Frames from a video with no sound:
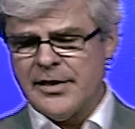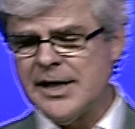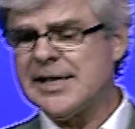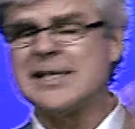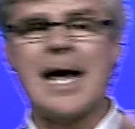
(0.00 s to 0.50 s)

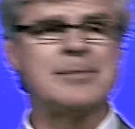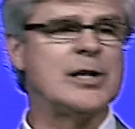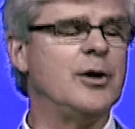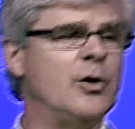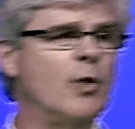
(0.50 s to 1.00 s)
This is
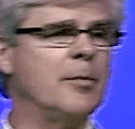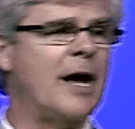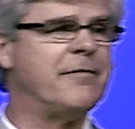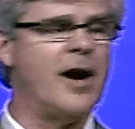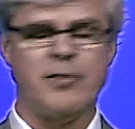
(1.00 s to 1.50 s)
absolutely one of my
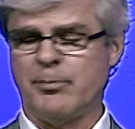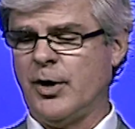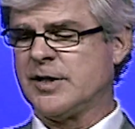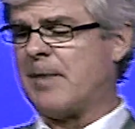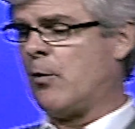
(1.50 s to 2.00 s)
favorite
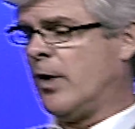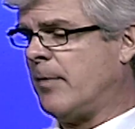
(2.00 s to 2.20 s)
books by one